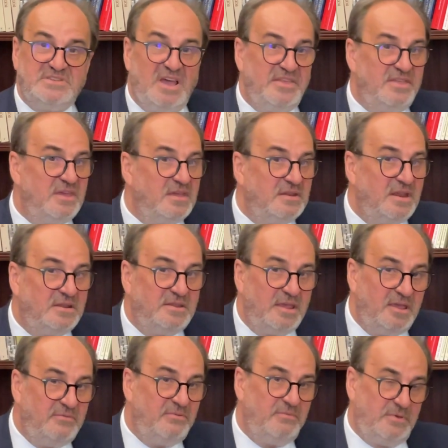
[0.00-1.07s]
I think that
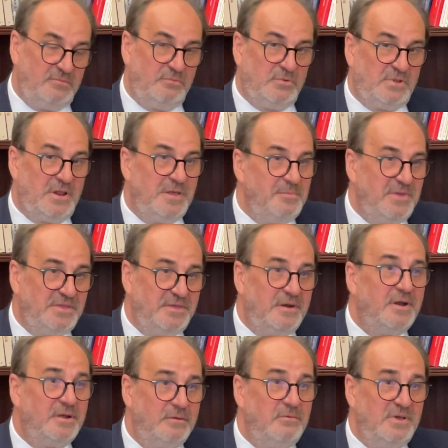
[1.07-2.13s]
if we would limit the
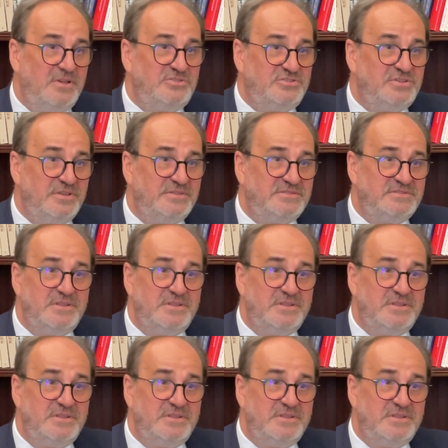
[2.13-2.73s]
regulations,